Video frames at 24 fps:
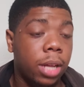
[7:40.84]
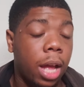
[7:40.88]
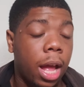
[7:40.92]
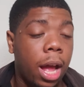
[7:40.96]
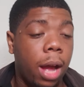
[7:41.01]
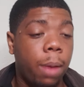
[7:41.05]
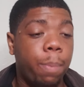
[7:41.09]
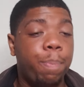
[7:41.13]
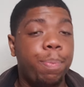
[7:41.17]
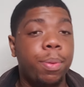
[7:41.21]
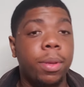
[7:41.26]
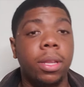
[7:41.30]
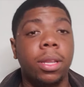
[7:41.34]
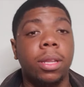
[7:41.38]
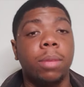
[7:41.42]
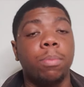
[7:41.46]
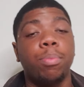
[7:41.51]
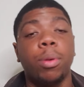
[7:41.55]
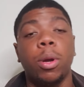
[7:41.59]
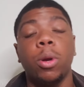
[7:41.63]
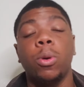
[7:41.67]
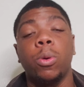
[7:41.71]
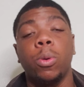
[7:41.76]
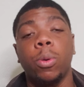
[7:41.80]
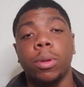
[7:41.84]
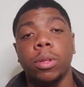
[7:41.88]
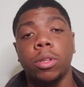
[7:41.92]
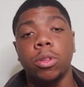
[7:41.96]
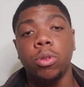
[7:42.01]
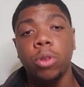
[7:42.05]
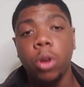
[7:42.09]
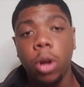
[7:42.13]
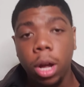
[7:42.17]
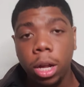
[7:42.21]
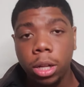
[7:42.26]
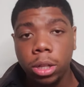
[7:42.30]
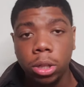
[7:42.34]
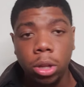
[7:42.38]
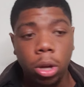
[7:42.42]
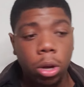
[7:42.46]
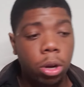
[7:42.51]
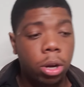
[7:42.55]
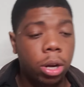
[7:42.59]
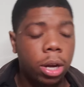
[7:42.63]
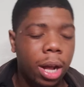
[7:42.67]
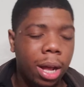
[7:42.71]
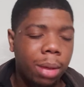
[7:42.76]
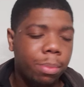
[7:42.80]
I've been bro. You know how
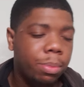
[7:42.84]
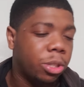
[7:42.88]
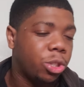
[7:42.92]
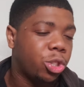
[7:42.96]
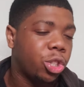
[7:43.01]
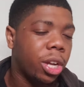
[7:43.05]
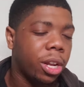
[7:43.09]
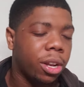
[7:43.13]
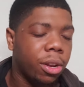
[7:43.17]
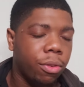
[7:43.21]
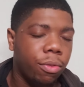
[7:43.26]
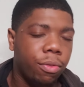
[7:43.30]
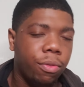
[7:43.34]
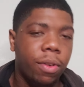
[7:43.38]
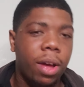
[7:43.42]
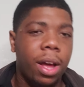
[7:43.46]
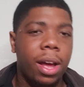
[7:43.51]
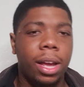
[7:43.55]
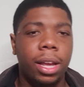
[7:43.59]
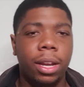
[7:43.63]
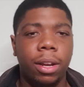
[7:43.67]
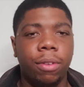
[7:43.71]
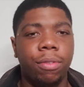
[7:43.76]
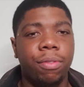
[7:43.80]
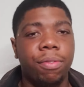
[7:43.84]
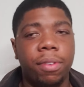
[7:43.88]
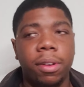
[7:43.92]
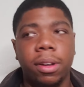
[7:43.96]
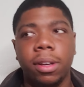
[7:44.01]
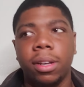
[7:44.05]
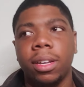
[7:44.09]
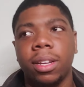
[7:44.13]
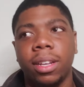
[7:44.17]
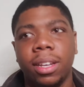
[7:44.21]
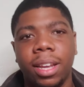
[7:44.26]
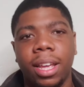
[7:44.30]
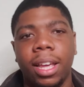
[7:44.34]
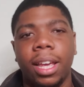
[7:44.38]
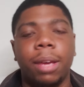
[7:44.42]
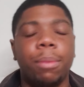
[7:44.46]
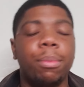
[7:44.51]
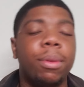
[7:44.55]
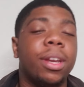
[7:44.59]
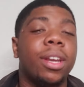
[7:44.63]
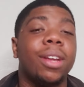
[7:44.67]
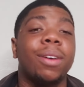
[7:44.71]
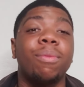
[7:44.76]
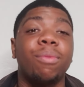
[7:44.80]
long I've been trying to find a fucking
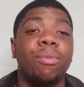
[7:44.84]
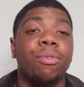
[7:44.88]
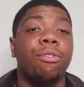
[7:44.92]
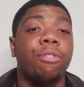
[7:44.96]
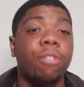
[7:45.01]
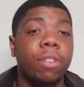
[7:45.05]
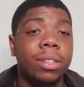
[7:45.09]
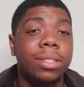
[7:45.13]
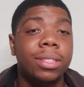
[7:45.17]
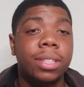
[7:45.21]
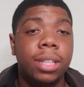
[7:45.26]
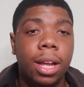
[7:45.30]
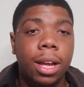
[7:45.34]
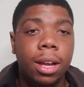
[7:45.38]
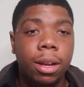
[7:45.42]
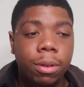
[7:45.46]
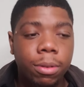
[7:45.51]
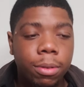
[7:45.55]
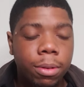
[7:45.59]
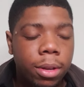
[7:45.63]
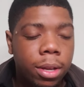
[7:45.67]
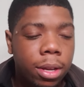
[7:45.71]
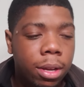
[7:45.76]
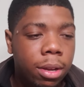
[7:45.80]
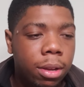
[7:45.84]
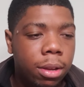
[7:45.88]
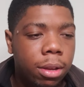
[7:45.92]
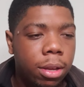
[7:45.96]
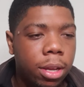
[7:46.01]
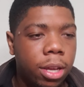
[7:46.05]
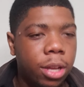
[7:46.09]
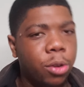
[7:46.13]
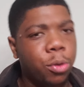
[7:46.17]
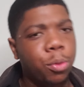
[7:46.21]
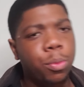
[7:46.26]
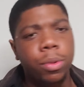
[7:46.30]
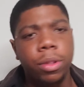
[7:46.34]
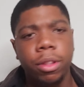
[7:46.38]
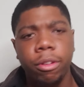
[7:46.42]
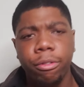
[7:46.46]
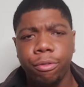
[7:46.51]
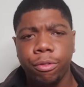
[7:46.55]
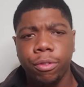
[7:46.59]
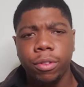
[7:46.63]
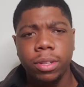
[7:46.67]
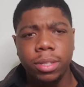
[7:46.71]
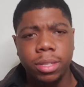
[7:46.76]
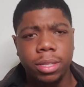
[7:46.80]
Eminem freestyle. He don't really
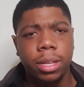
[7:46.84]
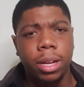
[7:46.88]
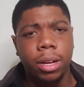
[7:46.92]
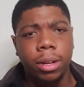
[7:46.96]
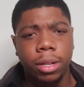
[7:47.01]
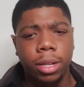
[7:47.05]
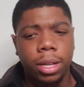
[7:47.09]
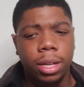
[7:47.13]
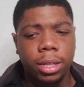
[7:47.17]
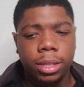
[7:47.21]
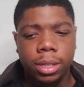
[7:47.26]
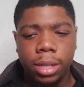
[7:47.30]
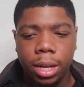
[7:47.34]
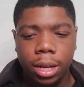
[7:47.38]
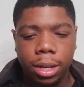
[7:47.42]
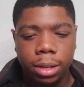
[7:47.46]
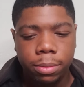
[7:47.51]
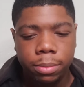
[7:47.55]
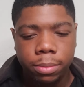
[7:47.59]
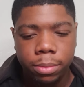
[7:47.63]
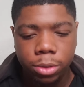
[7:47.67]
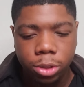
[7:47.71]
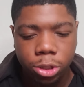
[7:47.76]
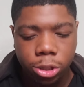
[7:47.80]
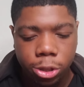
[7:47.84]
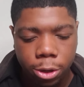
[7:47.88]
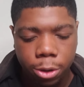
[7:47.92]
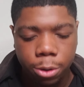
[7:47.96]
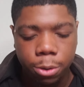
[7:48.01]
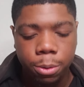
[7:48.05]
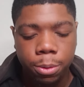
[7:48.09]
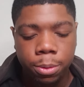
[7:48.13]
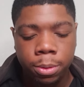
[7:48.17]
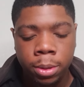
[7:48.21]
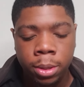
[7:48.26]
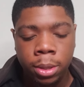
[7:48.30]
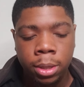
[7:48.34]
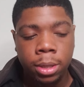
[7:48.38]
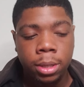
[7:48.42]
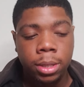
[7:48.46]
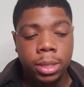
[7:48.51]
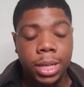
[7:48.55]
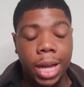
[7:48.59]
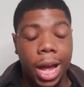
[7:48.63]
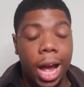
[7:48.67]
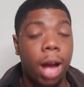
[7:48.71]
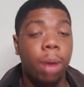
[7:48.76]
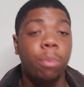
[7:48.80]
freestyle like that, so
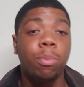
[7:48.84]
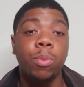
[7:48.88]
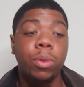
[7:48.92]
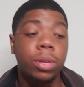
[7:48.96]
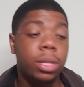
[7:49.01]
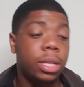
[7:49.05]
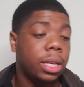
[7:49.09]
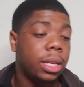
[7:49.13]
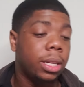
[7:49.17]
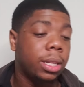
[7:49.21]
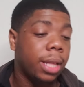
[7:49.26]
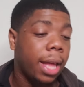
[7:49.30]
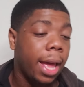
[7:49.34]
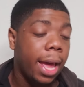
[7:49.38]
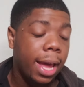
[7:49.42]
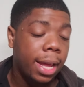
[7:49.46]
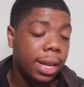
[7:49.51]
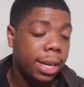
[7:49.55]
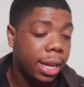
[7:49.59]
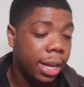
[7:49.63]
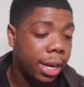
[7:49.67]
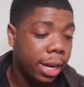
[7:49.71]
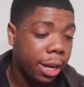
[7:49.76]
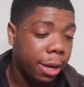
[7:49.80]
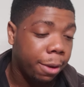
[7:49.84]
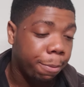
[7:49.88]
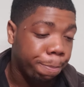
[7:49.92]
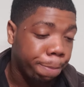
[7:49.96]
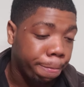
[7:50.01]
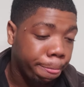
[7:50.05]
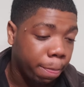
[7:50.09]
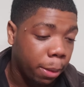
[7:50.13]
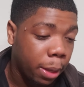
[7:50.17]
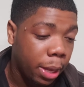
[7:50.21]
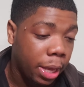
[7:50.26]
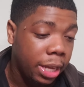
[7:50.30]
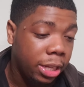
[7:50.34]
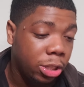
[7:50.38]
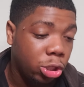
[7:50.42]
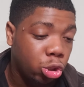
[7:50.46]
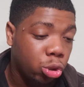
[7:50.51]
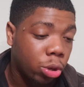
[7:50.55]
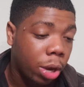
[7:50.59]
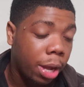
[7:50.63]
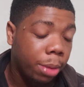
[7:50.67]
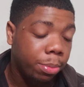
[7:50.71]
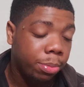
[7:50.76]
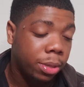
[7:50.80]
I'm really glad that I he
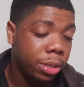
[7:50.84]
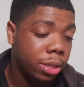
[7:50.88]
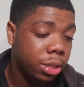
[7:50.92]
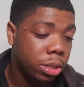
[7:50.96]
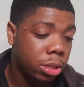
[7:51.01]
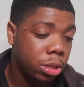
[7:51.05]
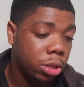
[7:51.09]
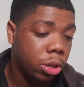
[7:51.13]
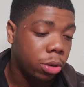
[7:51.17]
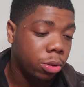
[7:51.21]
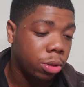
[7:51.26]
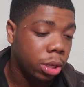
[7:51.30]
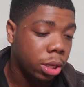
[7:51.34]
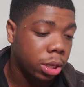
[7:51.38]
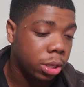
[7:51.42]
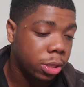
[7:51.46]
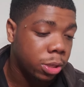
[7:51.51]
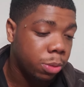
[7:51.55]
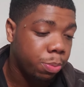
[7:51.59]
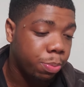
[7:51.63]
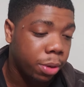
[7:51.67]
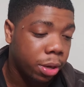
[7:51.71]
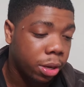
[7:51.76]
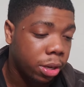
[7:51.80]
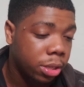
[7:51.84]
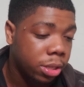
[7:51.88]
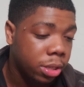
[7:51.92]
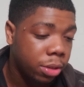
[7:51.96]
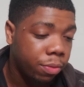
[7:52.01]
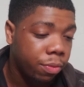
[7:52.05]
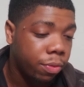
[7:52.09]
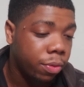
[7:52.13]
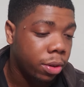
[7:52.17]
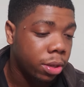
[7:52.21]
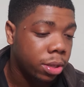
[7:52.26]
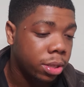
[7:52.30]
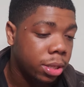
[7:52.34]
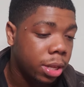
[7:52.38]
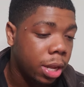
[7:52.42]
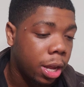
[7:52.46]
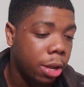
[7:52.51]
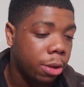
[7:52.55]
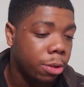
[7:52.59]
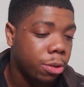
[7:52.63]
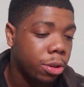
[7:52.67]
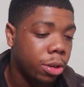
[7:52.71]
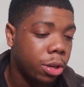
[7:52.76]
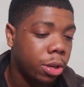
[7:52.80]
dropped this. You know, the conspiracy
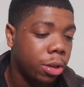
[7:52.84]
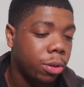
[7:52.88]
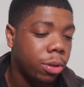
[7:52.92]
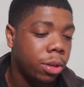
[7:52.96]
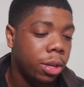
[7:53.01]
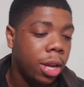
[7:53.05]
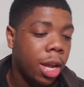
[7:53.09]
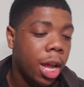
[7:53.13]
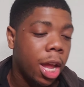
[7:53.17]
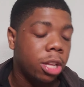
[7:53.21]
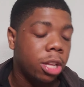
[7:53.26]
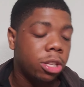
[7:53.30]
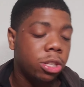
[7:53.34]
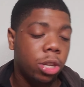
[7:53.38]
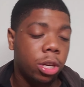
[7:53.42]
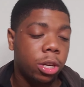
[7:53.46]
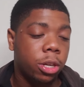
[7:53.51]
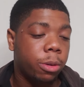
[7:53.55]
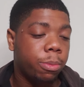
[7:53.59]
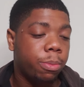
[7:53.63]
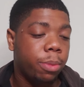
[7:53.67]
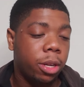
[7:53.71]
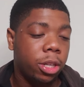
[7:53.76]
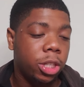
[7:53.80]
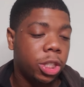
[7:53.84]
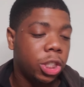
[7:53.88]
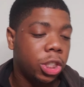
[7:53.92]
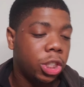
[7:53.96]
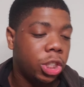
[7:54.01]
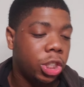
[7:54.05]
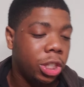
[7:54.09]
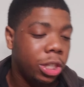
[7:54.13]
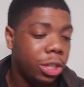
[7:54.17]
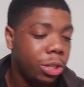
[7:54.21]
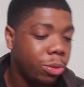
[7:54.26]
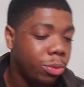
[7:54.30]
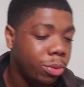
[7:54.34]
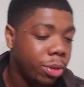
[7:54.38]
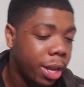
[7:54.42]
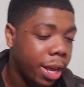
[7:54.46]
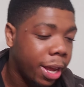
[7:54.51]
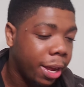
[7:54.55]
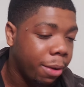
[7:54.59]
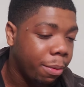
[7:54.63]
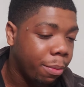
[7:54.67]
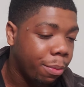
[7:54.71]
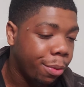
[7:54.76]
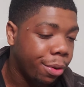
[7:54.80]
freestyle. You know, talking about G
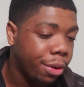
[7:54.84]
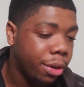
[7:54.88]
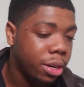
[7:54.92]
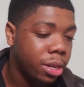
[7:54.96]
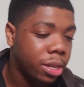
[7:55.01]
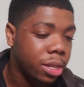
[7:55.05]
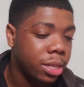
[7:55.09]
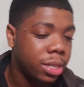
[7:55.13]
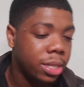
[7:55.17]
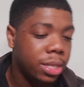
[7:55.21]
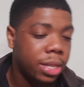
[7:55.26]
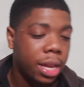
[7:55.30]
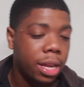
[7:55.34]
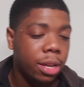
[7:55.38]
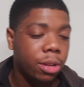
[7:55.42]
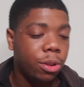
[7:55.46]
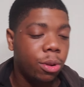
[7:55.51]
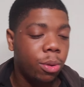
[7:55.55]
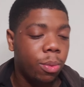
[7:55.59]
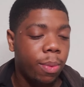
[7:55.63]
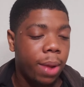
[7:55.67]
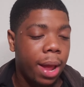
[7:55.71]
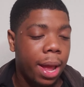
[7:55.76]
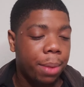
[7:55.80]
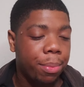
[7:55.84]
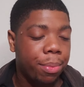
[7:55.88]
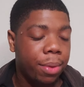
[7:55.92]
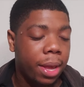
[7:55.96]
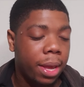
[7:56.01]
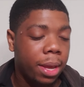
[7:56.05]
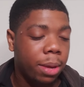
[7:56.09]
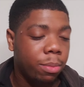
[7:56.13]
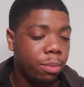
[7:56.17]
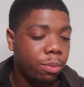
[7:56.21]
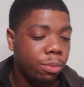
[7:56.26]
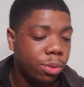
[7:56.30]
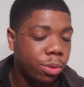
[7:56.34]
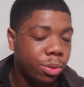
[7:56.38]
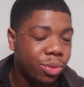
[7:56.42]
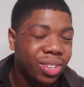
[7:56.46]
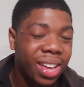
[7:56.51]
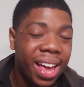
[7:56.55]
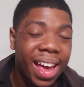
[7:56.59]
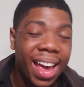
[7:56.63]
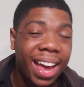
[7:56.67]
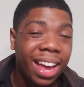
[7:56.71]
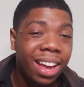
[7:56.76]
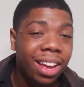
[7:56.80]
Nab, where the state of the rap game
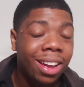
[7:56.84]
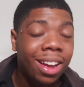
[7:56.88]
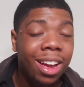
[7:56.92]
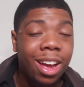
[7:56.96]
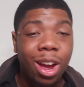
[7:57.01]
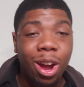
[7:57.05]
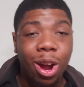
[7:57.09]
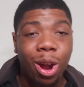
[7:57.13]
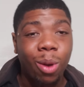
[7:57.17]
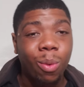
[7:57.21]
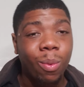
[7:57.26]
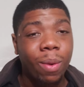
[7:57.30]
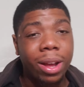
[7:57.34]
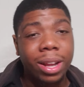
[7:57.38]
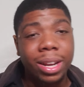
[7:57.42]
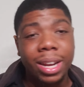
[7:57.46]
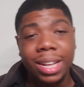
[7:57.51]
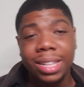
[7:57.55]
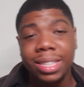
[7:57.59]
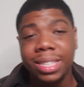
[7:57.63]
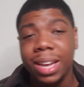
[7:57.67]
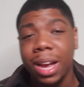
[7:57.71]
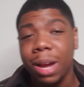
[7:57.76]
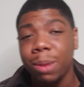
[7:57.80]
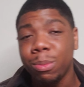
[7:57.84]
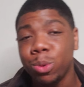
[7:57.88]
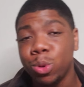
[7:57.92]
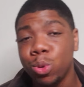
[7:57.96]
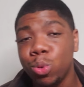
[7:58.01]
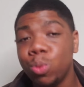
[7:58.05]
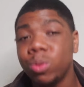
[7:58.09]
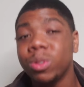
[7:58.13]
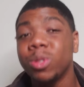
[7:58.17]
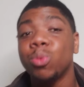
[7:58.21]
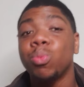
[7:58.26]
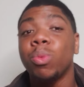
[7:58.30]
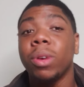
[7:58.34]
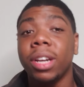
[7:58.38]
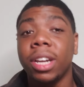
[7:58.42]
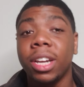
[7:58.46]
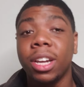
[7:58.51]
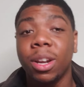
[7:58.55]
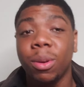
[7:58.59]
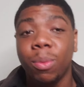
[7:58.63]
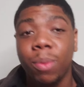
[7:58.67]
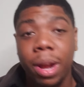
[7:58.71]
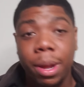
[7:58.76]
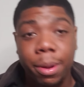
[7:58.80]
was at around that time who was
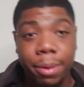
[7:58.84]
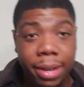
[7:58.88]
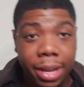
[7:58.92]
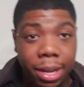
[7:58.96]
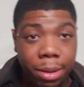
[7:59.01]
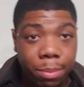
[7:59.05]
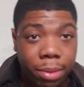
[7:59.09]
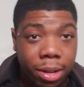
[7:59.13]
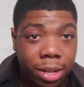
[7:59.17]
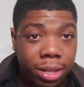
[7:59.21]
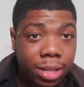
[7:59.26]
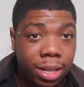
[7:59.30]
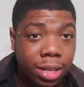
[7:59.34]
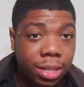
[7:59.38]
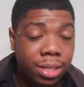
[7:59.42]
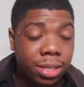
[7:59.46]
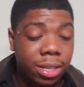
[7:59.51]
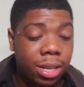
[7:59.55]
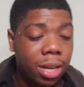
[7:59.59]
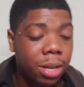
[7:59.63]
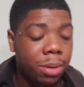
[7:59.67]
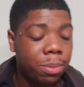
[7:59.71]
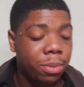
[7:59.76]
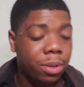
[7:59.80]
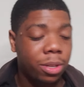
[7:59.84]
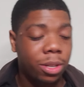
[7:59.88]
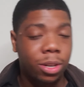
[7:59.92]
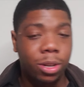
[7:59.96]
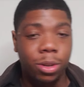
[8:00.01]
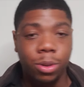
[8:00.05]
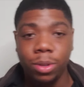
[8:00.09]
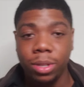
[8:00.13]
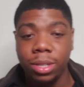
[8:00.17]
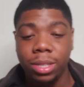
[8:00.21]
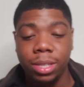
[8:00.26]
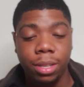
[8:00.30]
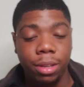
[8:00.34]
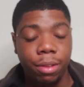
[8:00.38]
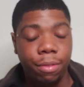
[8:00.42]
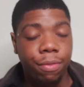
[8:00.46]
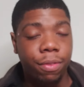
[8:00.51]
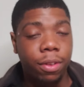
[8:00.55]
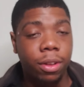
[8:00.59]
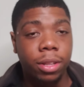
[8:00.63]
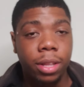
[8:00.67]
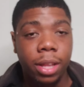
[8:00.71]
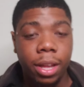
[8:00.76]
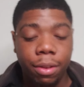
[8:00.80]
running the rap game at that time. You know, he,
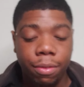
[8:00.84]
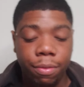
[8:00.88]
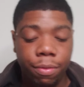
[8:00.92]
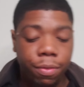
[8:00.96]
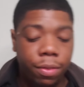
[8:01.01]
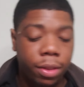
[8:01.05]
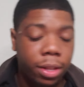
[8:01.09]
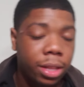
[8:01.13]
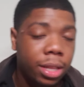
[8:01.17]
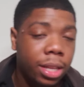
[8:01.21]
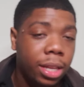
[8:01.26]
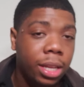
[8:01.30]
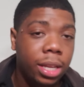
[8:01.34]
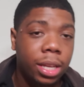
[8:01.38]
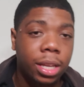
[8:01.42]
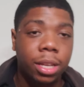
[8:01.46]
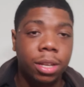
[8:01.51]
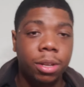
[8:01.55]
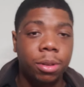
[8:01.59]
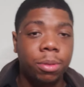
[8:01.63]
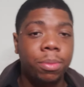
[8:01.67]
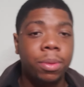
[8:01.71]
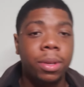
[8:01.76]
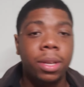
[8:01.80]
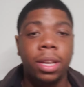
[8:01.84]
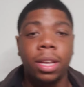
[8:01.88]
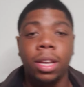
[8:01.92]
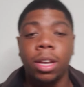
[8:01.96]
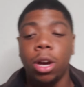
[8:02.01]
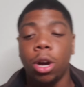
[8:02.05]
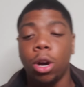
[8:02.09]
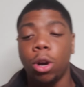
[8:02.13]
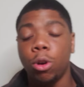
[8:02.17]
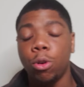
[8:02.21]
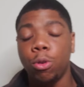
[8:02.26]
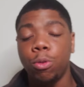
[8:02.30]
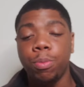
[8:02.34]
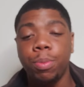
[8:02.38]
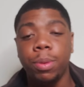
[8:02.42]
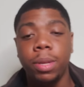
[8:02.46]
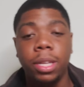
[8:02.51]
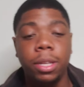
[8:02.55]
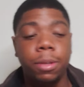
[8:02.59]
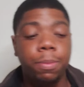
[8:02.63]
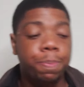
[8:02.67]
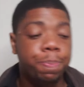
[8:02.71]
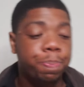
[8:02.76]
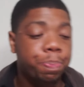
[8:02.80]
felt like 50, him,
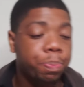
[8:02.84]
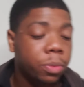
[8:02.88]
Obie,